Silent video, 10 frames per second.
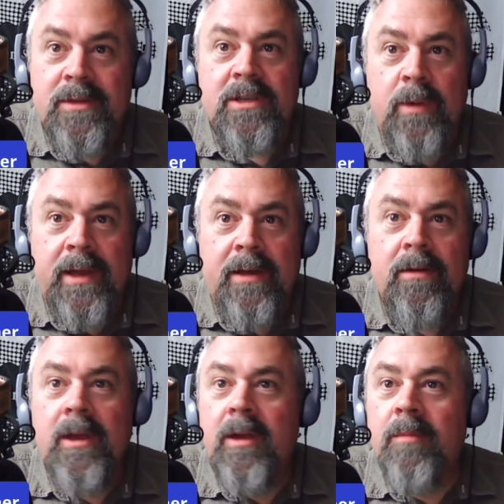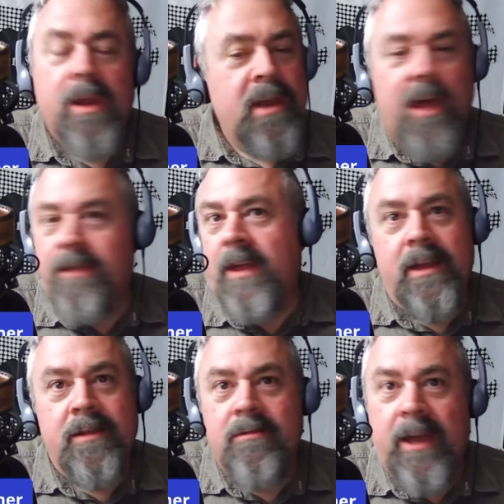as well, but
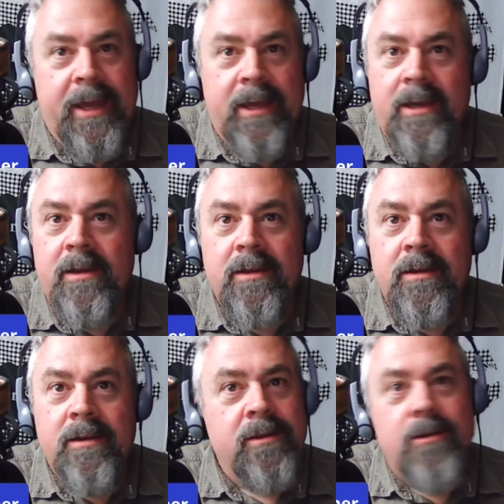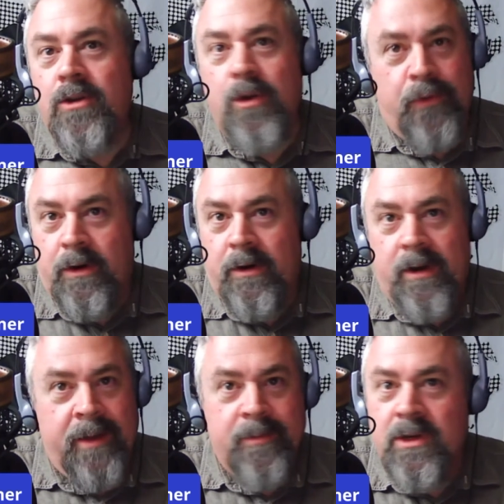nothing like you've heard.
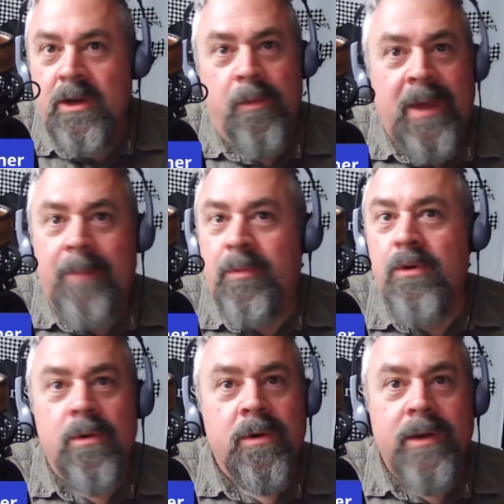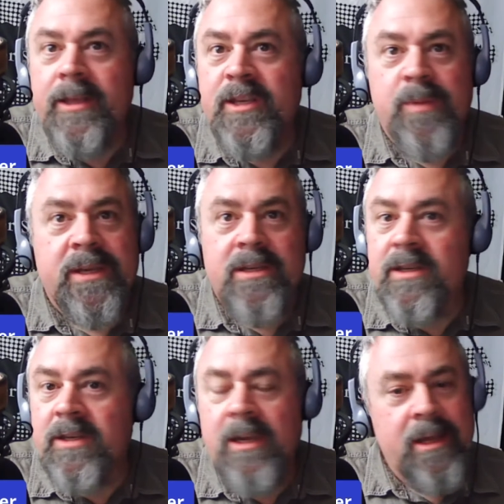I'm sure, people who are in this
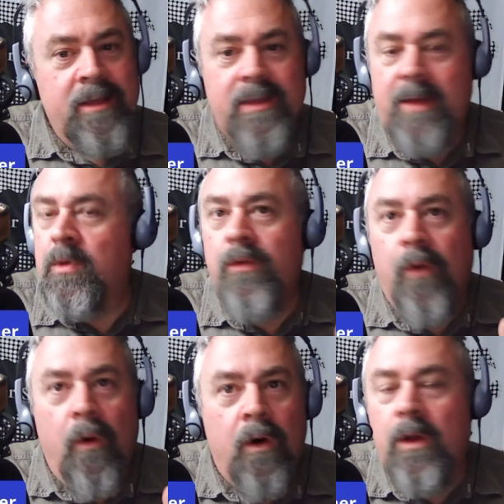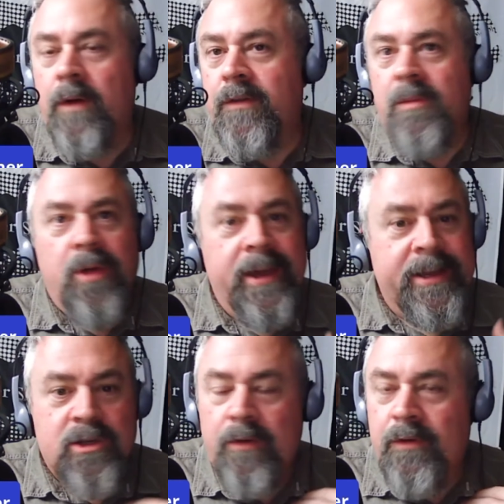business that move all over the
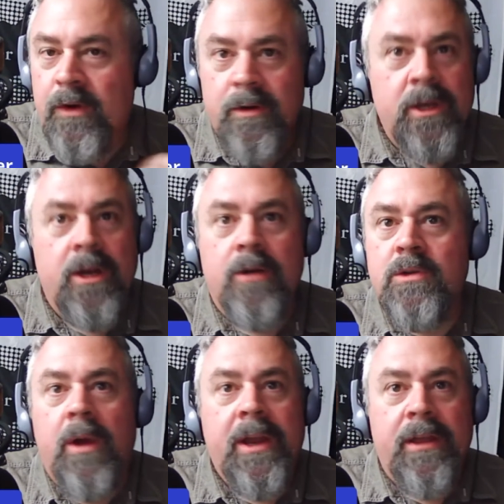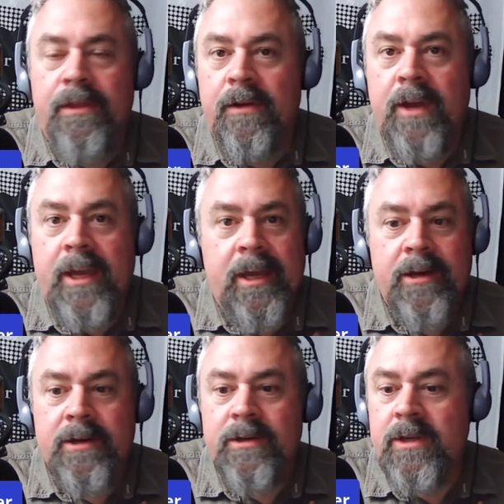place over, 20, 30
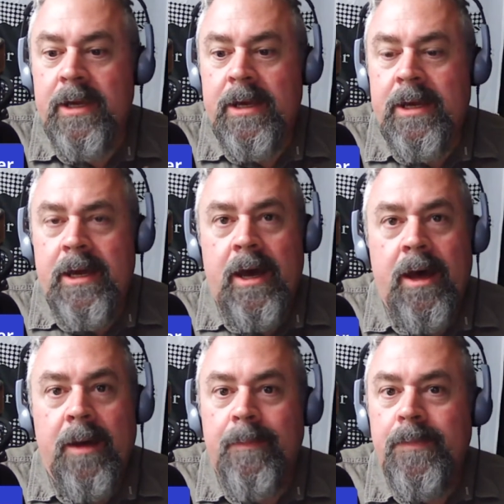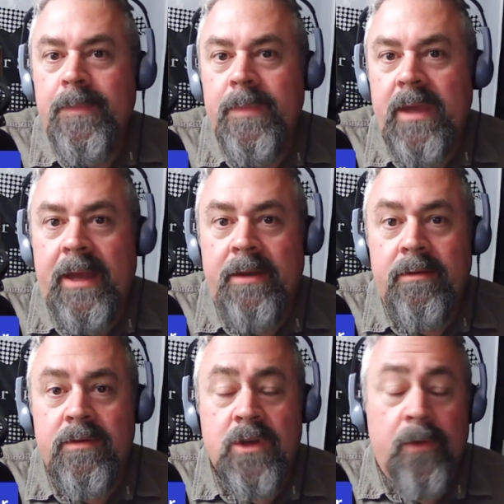years. And
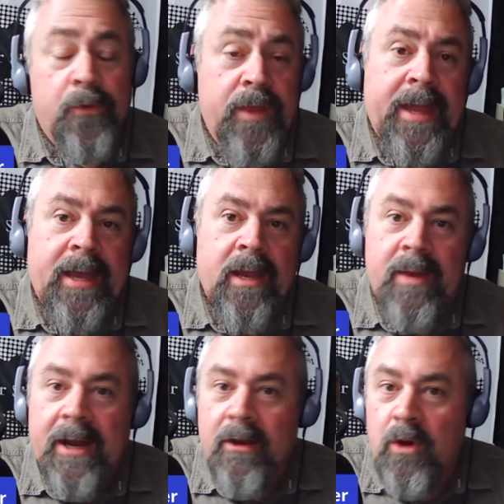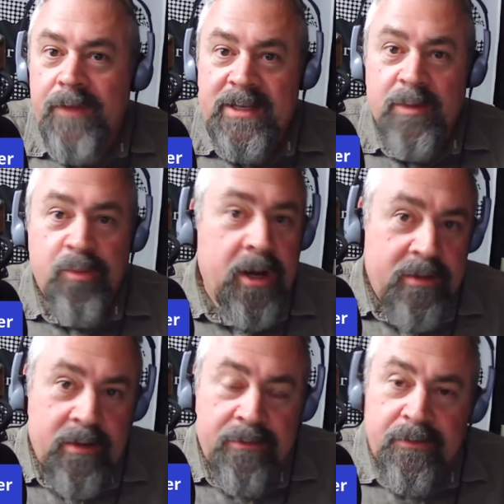so for that, I mean, I don't know if that's a
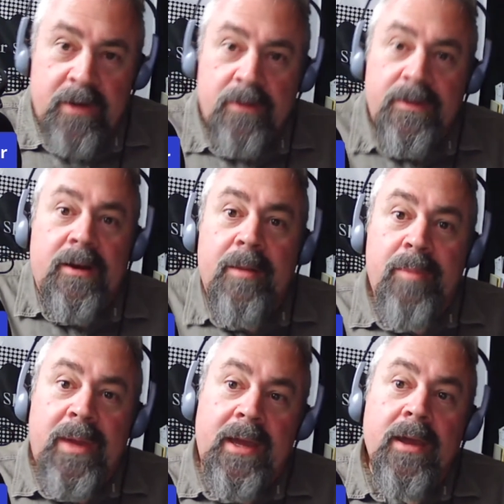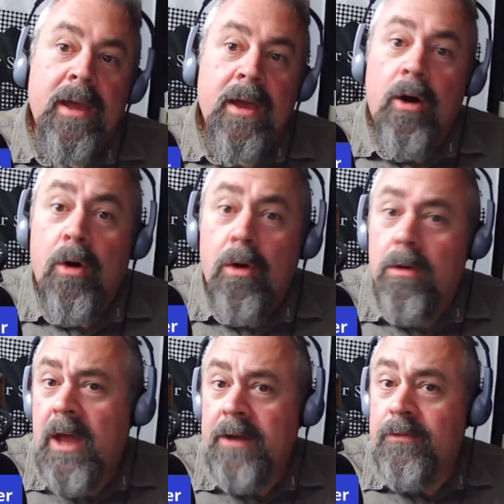product of, there not being a whole
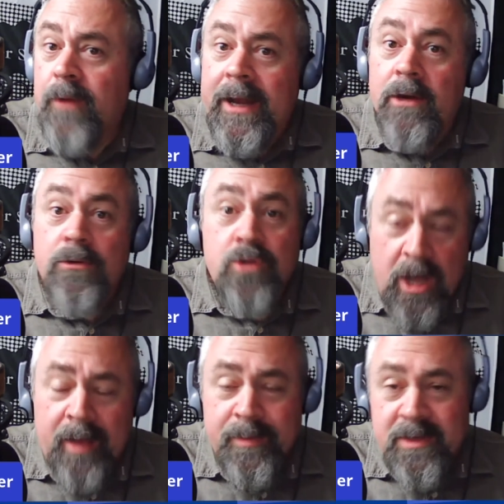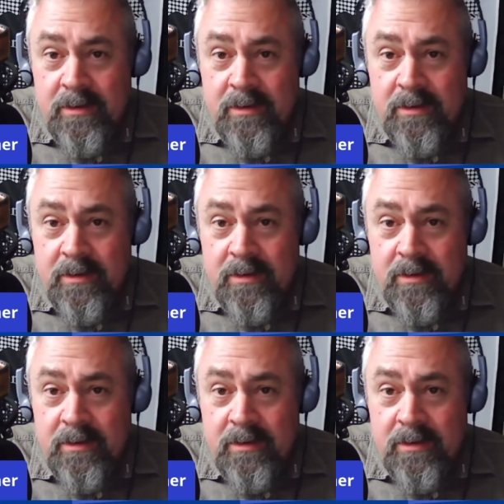lot of radio jobs